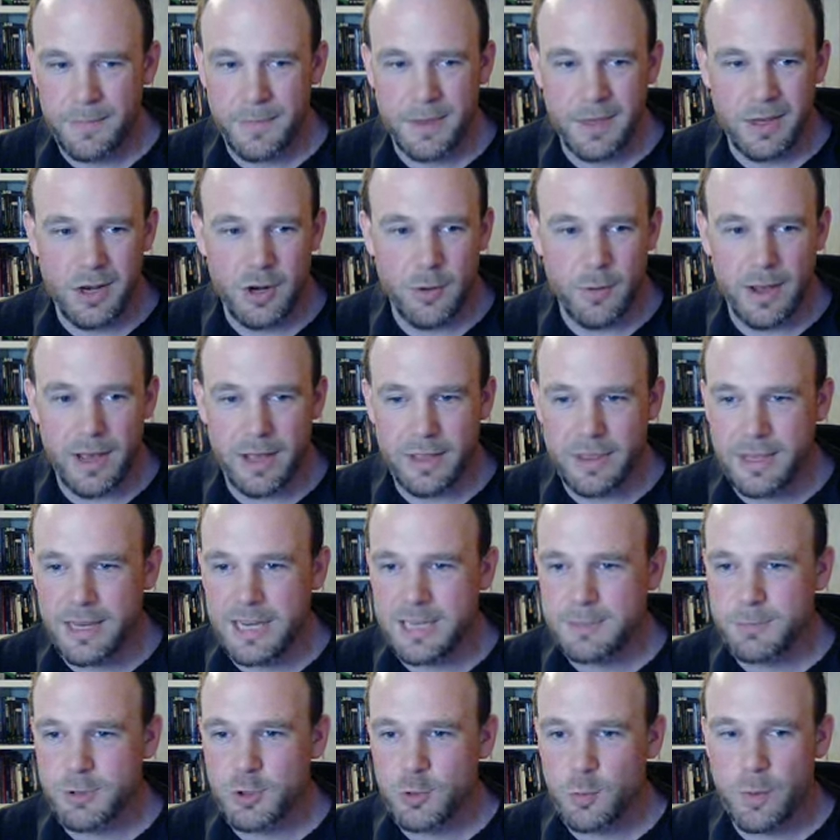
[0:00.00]
You know, what, I think
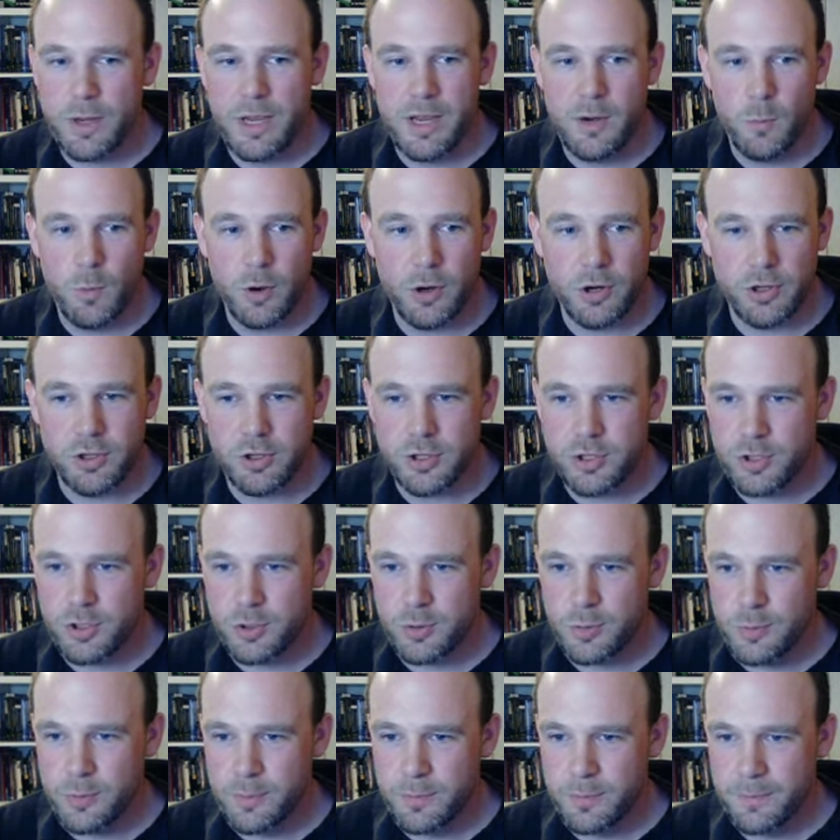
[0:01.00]
it's between one and
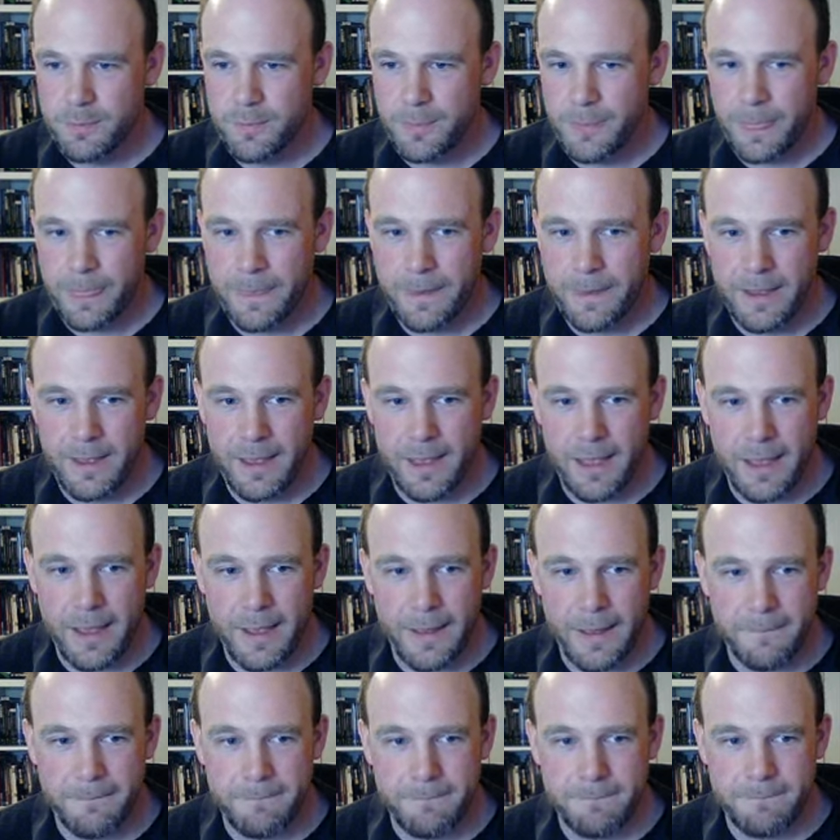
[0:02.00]
two.
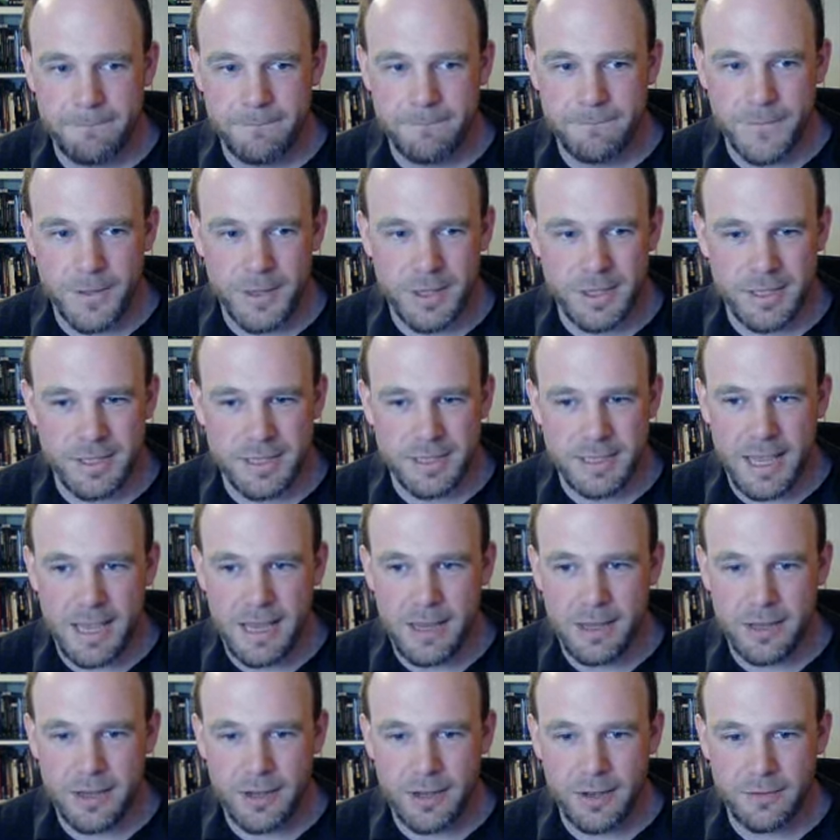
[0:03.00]
Um, for the
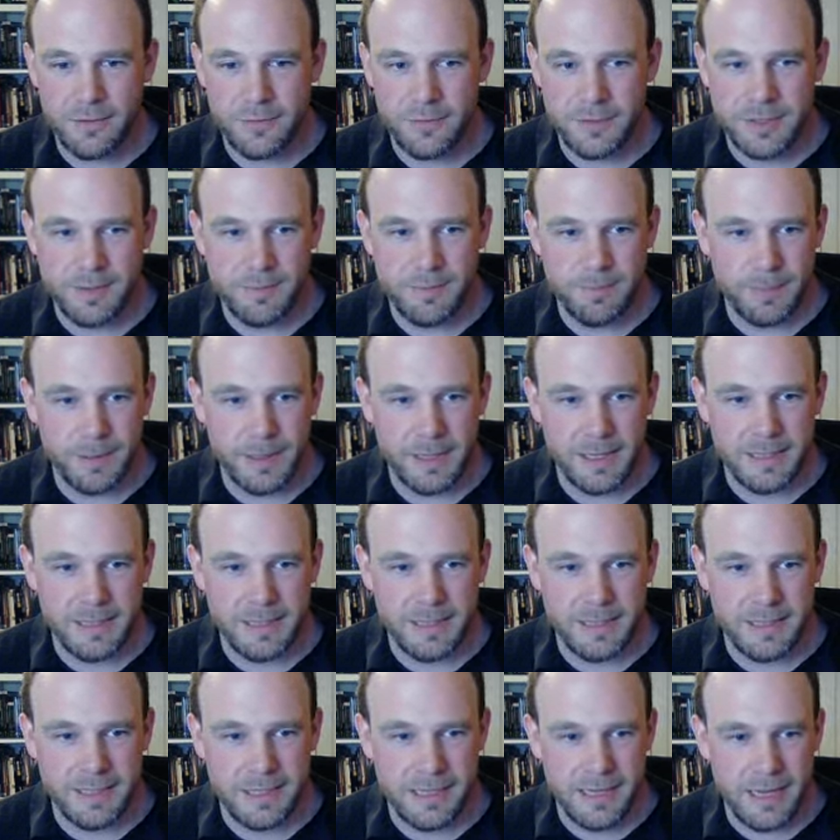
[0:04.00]
sake of
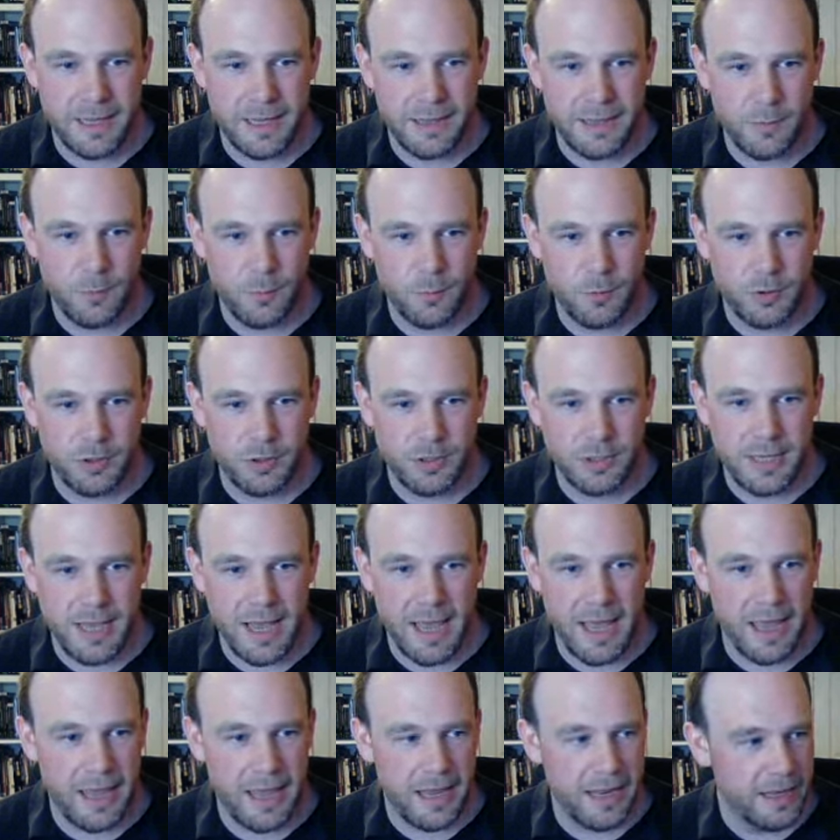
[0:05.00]
simplicity, I think we'll
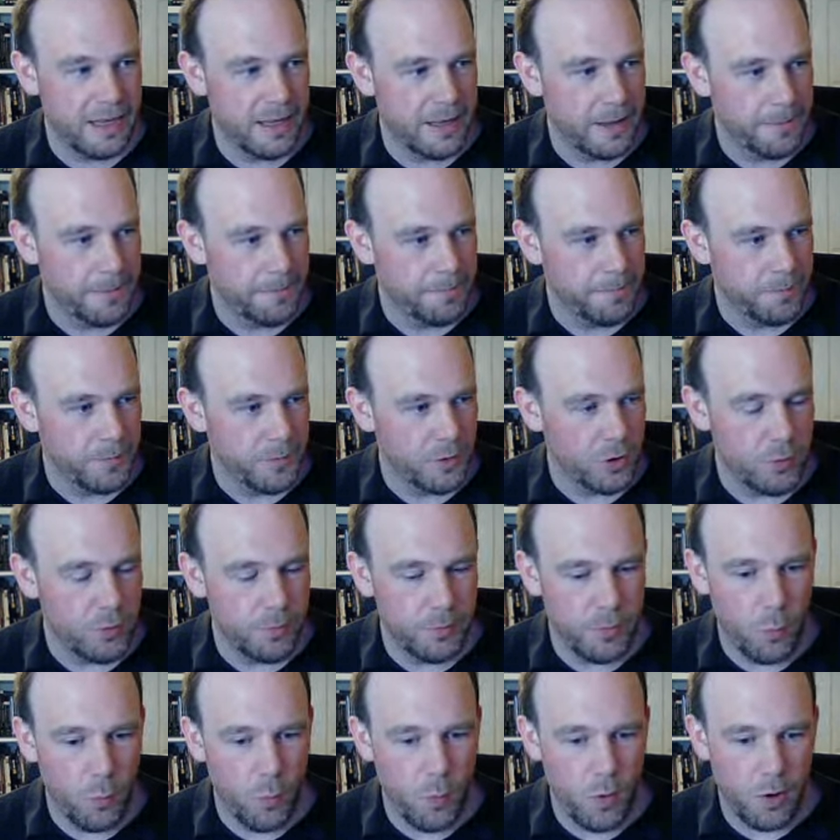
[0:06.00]
say
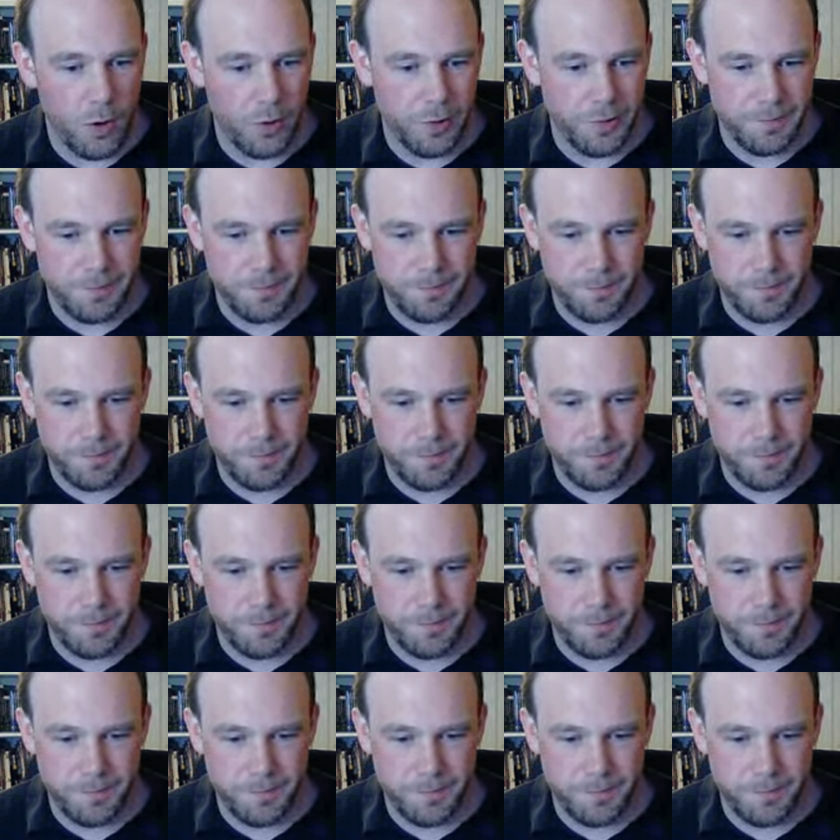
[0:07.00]
number one.